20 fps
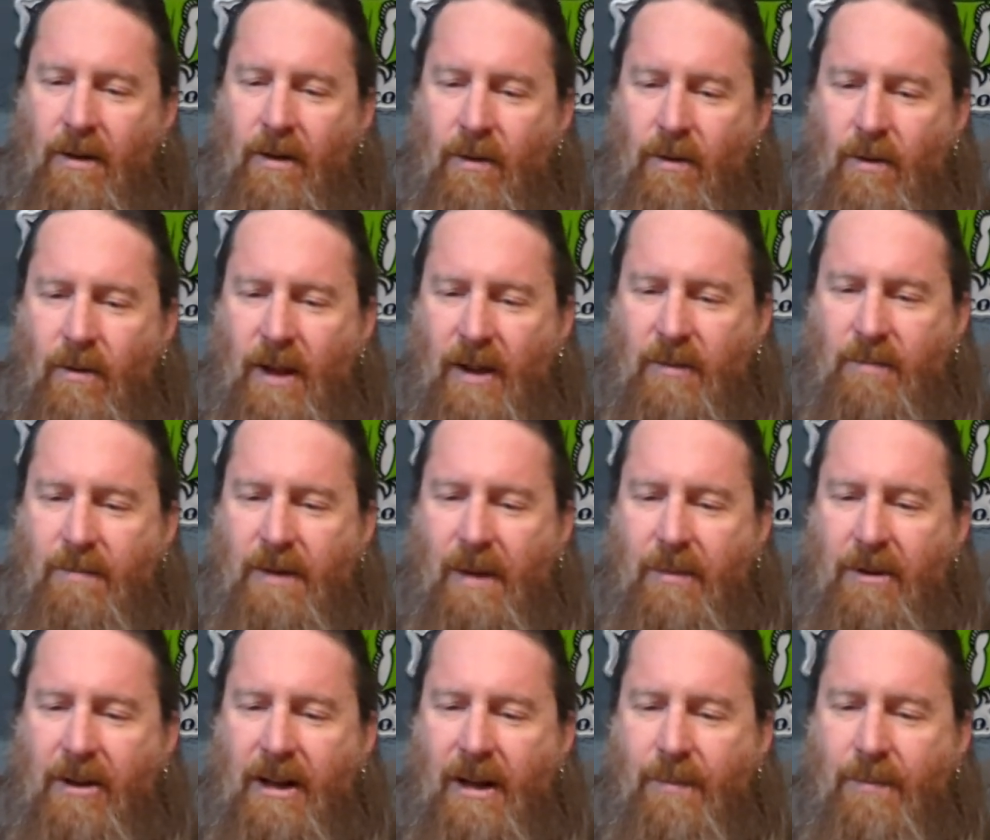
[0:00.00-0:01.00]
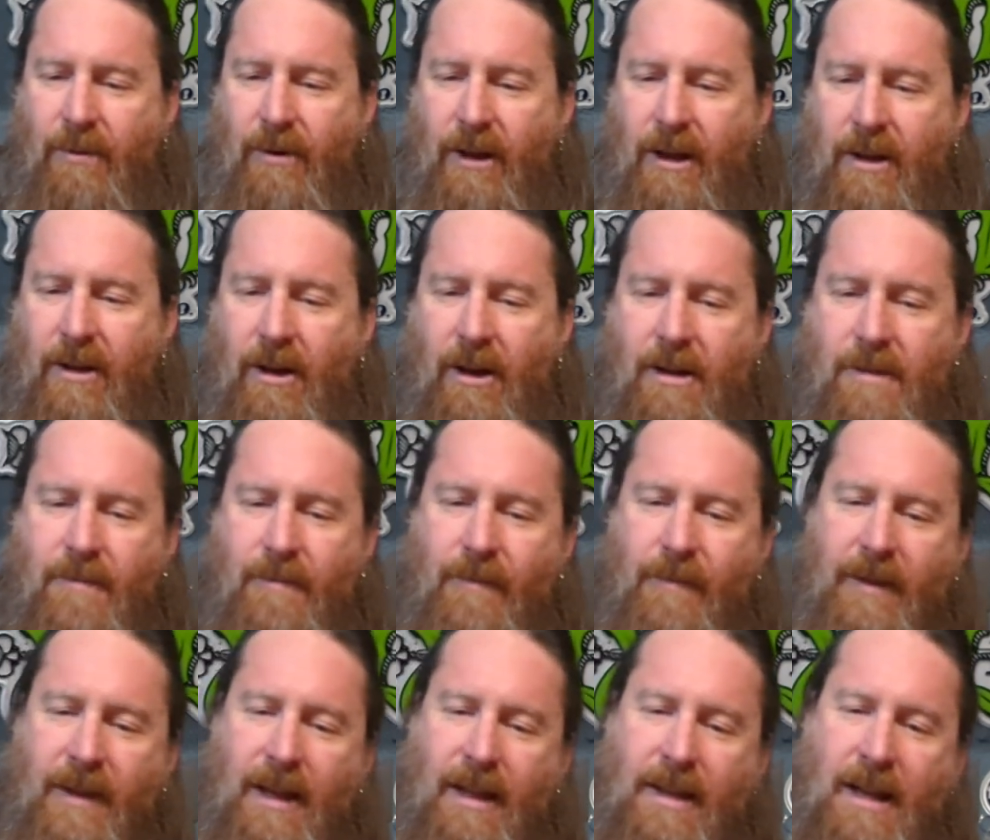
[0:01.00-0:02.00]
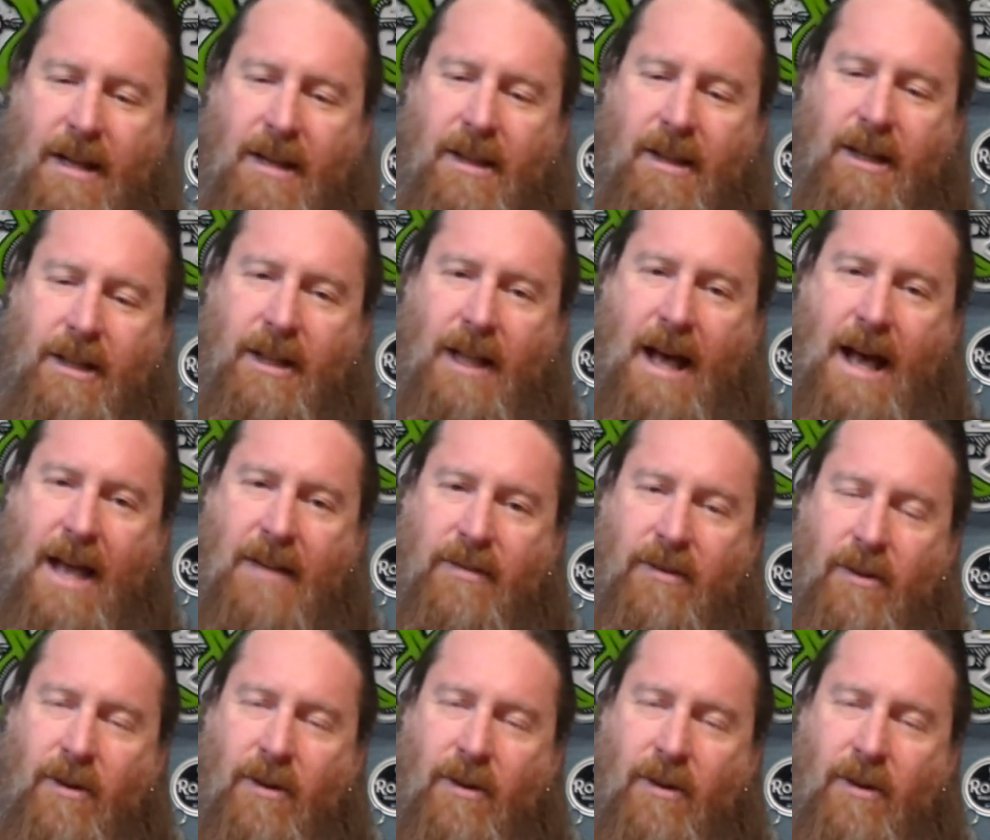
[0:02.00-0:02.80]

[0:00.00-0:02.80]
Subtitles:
Ooh, that's bubbling up pretty good. Get that in the glass.